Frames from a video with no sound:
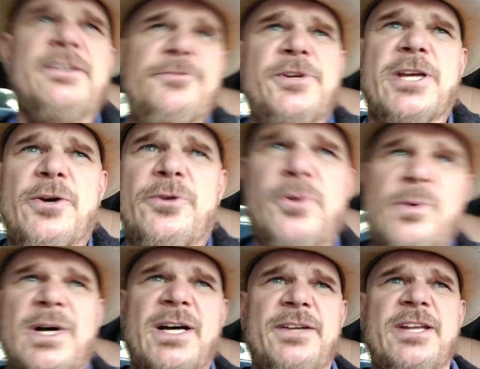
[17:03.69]
If you go
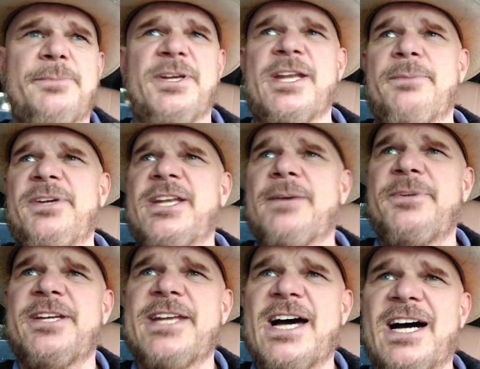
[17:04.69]
to uh, w w
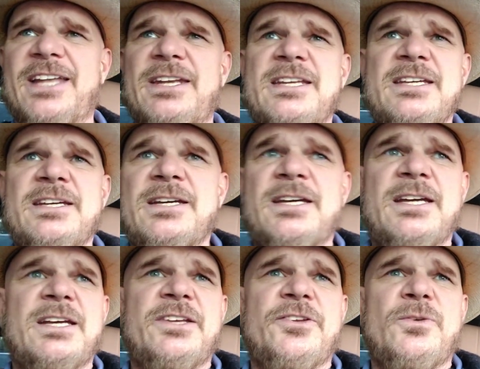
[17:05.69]
w dot
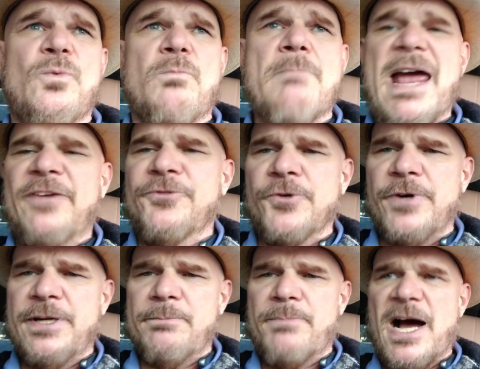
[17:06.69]

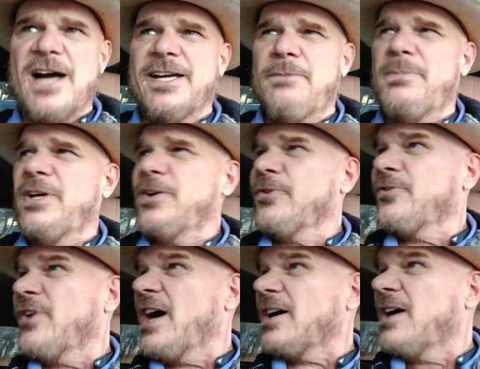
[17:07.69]
mastering pocket
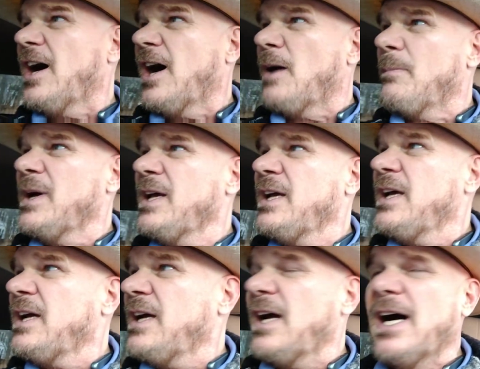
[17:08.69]
billards dot com,
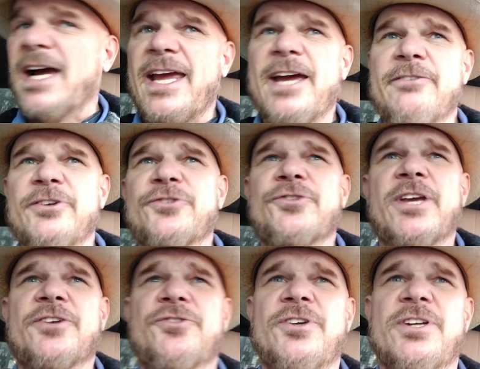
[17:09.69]
I have a
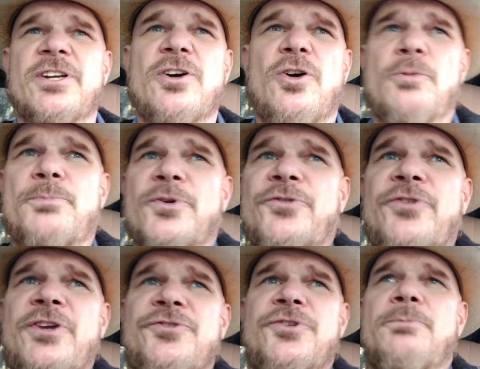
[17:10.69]
section called
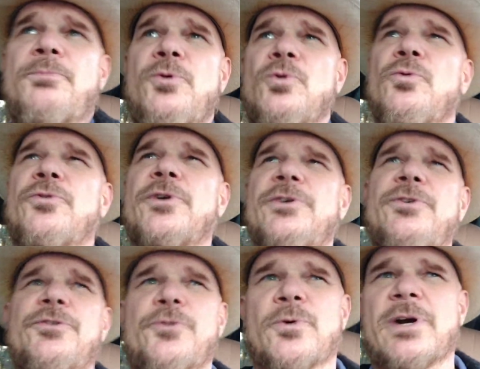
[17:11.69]
Precision Pool
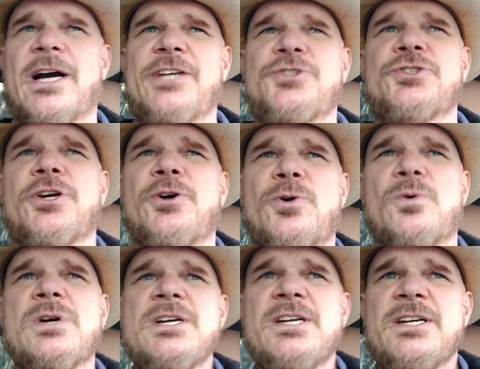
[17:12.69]
Drills, where I
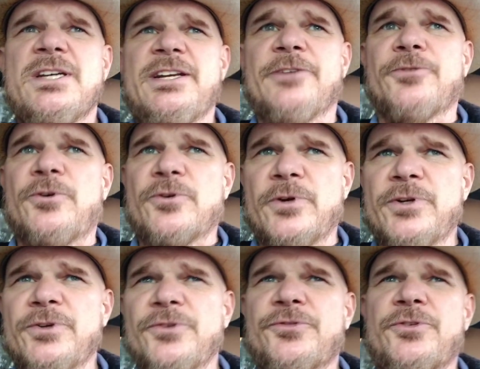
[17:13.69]
show different
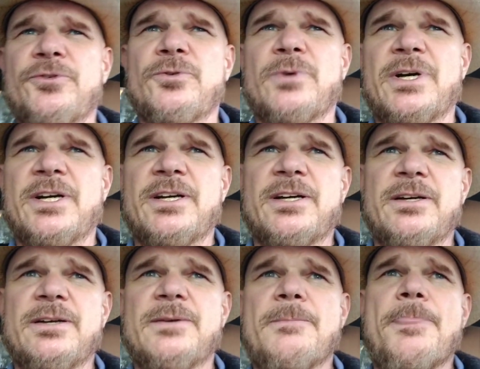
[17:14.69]
drills to,
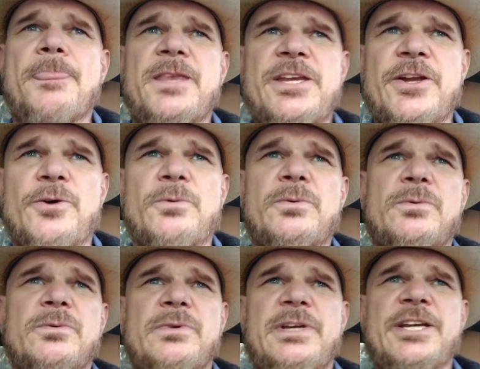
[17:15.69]
uh, you know,
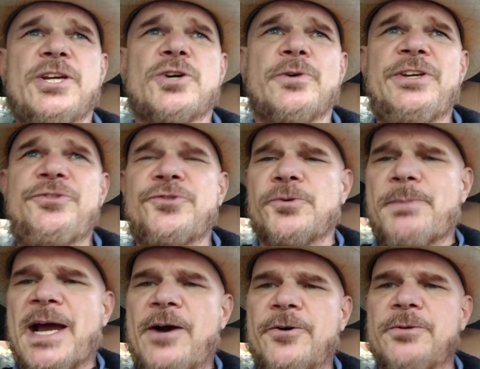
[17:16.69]
increase your
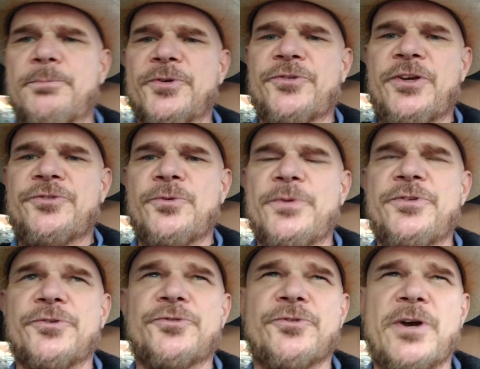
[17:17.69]
power and precision
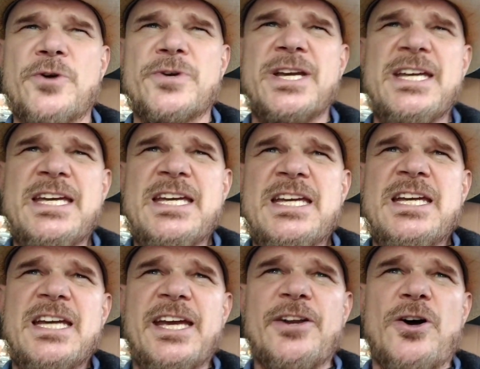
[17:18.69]
with your stroke.
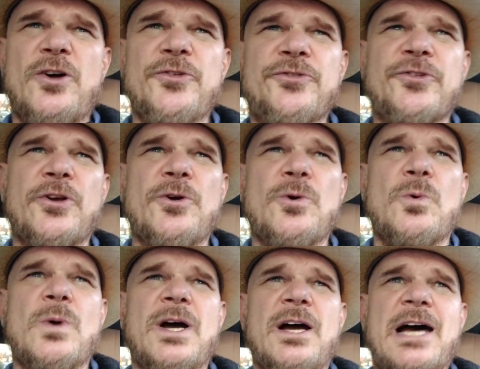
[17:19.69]
And
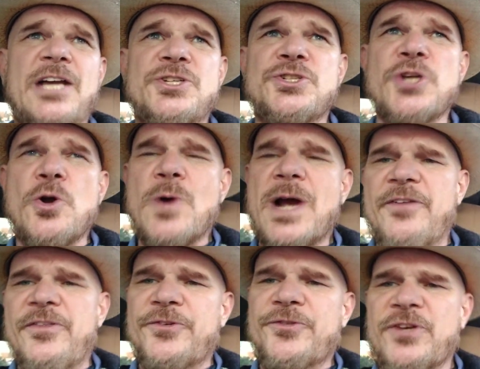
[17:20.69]
also, uh, I show how
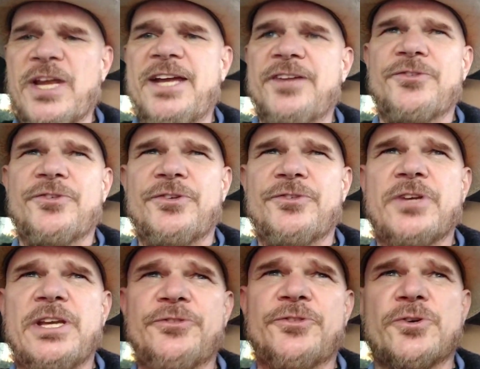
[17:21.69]
this stance is,
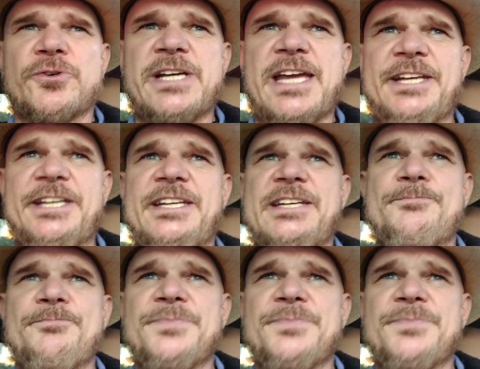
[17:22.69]
is created.